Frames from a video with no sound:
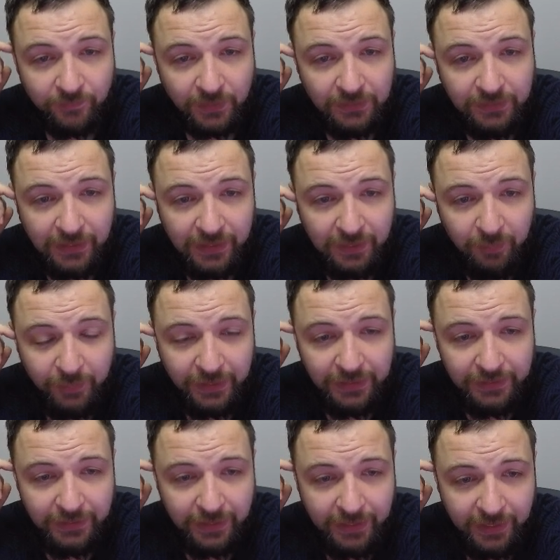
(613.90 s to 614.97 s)
Not a
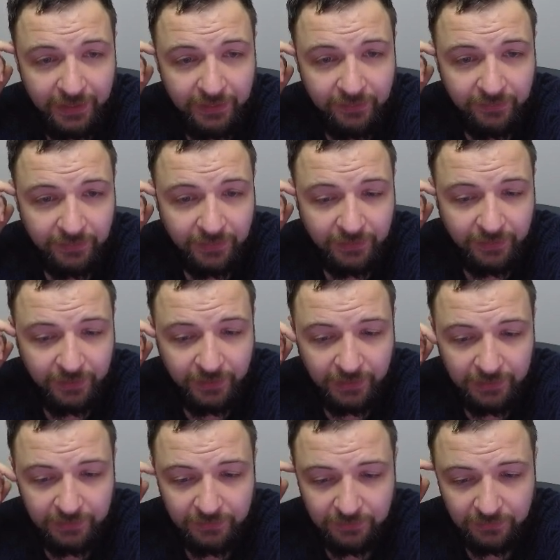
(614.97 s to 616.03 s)
bad day.
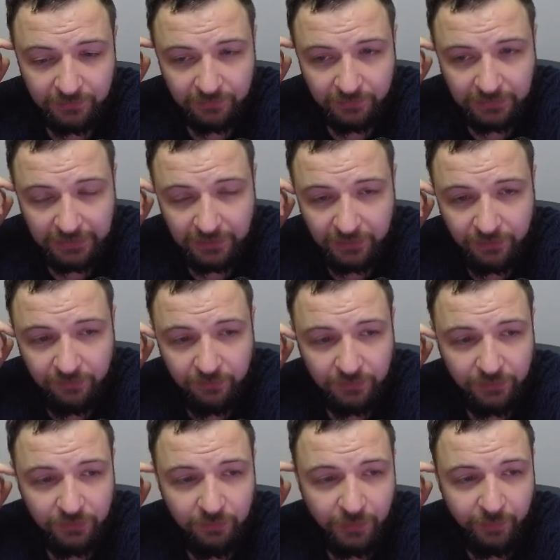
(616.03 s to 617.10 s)
Again, had a
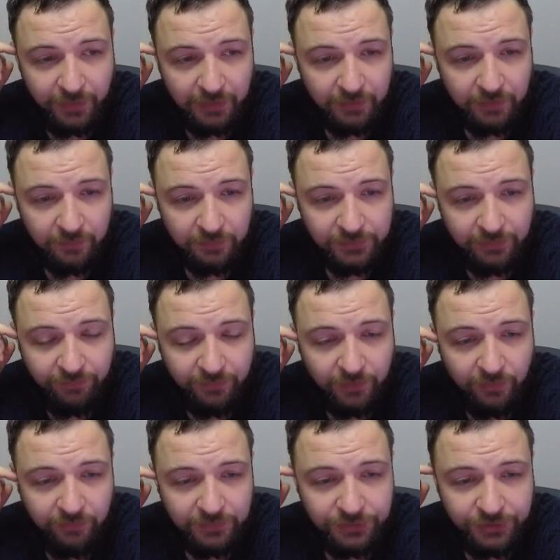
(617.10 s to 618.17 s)
good momentum.
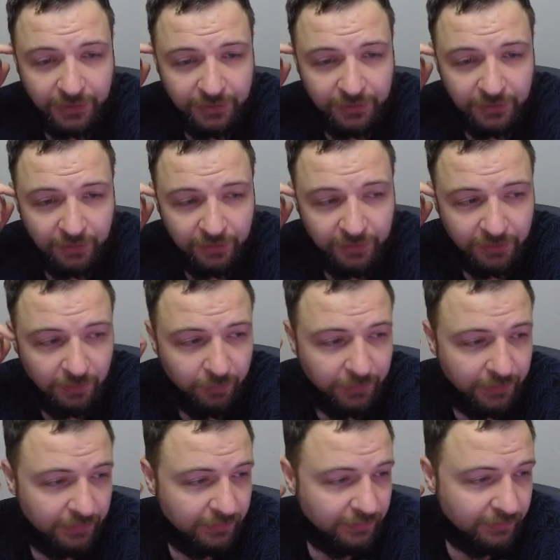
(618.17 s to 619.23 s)
Definitely overtraded a little
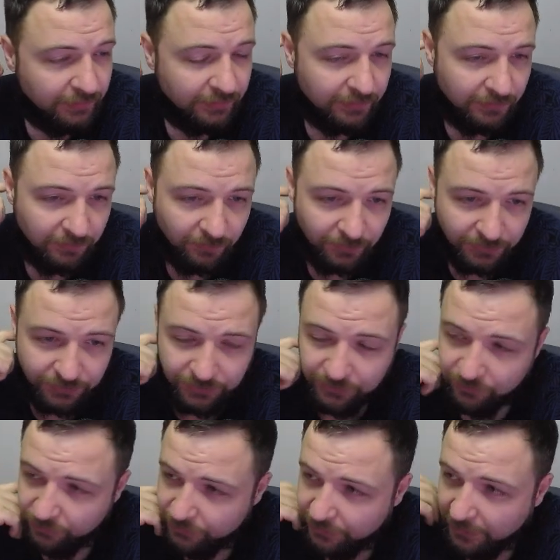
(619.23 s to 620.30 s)
bit.
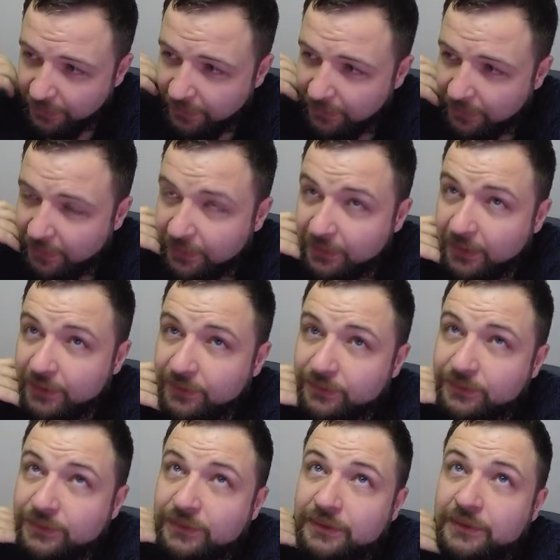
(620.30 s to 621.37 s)
Wish I
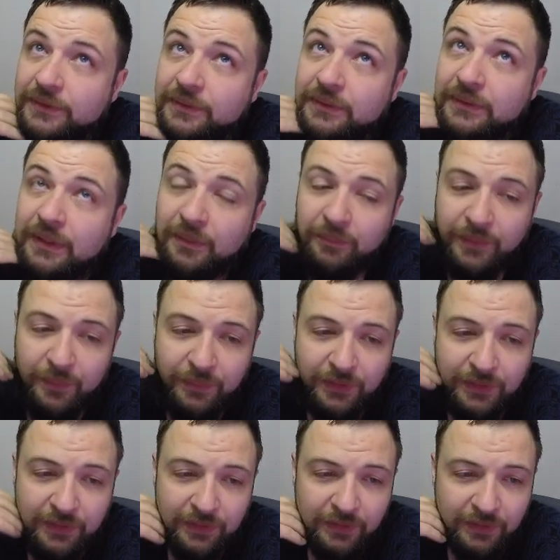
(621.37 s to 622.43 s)
used
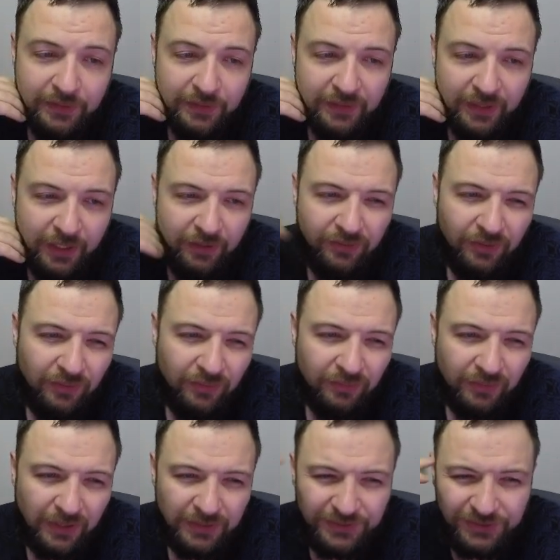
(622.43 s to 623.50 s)
maybe, I don't know,
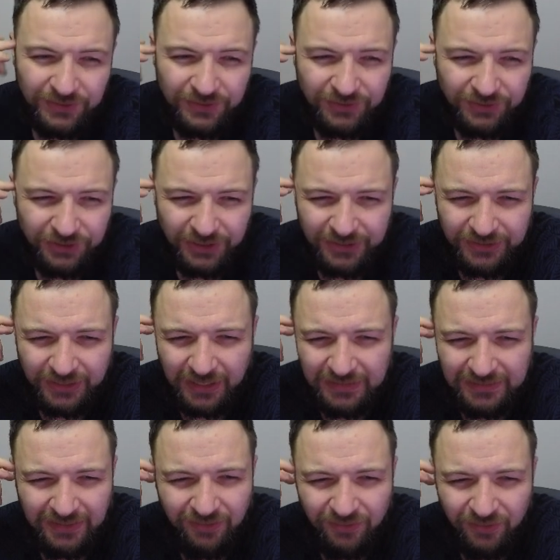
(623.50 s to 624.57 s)
larger share size.
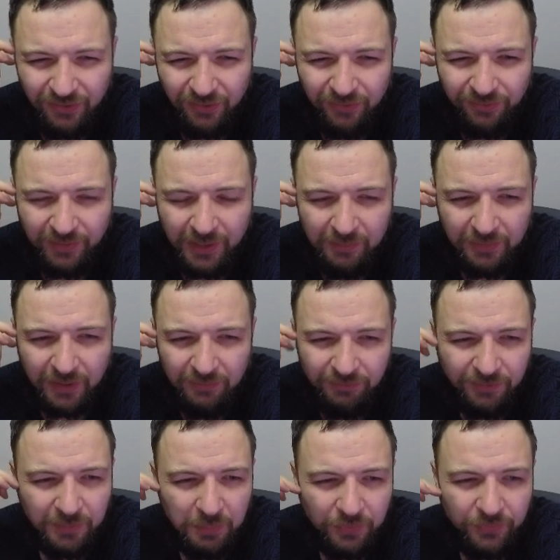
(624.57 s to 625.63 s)
I don't know if I'm
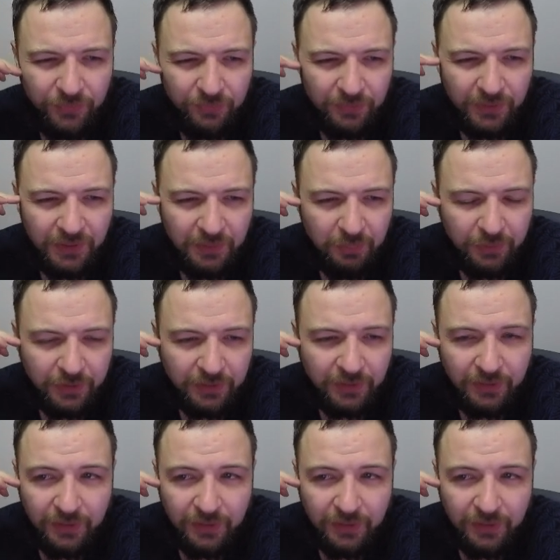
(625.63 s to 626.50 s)
comfortable doing that, but